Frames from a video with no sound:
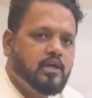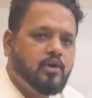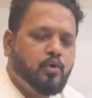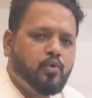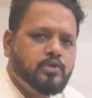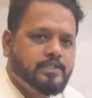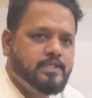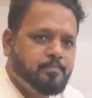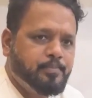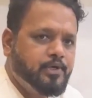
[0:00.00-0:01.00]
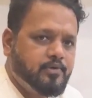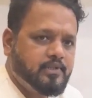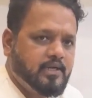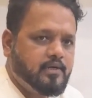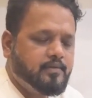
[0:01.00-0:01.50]
don't jump into
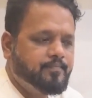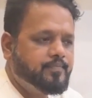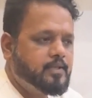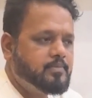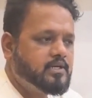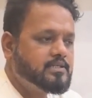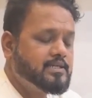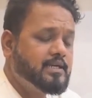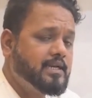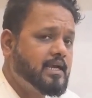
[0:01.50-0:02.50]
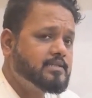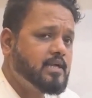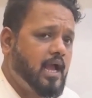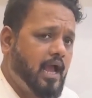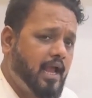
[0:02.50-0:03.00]
that because it has
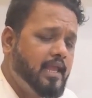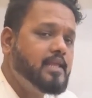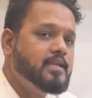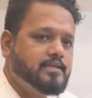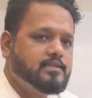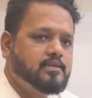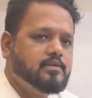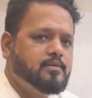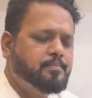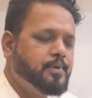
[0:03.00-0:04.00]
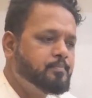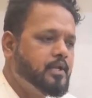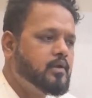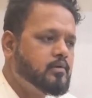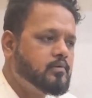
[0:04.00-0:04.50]
high risk.
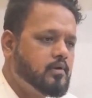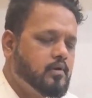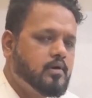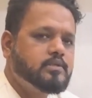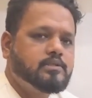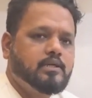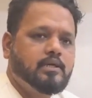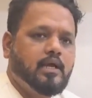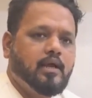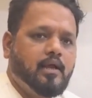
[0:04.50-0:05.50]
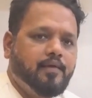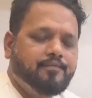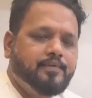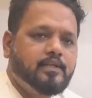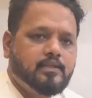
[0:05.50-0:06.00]
People have lost
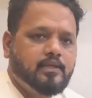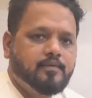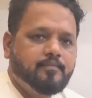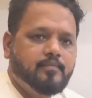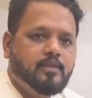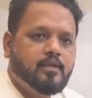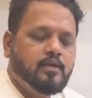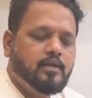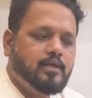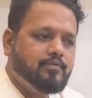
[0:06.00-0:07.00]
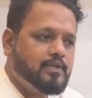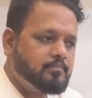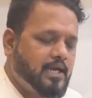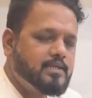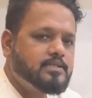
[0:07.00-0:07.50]
everything. Even
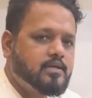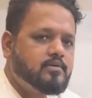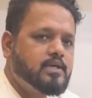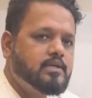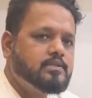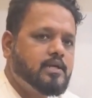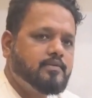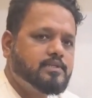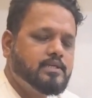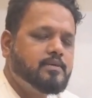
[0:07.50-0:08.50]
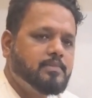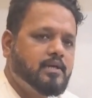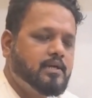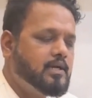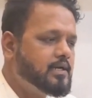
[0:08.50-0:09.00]
my surroundings, I have seen my
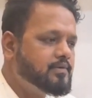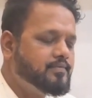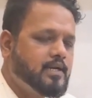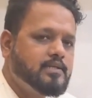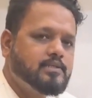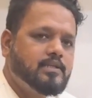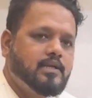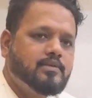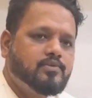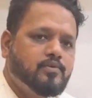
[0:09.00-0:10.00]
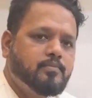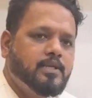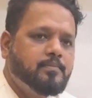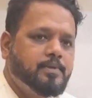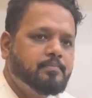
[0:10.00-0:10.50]
relative friends, there are so
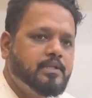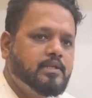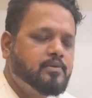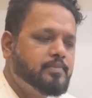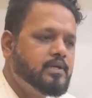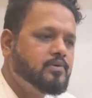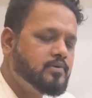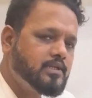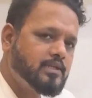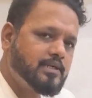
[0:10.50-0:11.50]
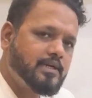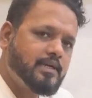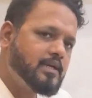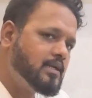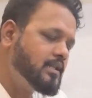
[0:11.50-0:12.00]
many people they have been doing the
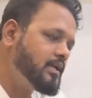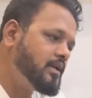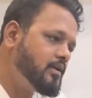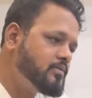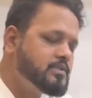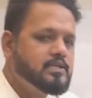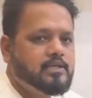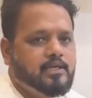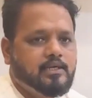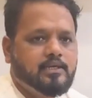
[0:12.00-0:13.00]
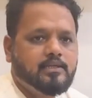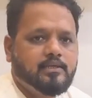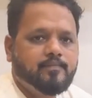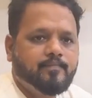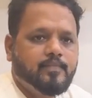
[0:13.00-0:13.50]
trading and they're losing like anything.
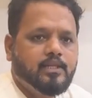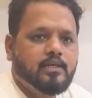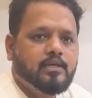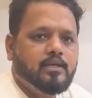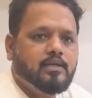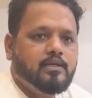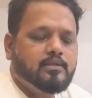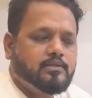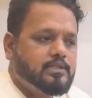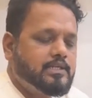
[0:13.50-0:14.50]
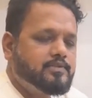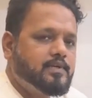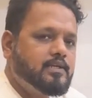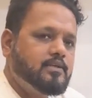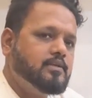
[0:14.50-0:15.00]
So that's
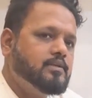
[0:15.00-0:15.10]
why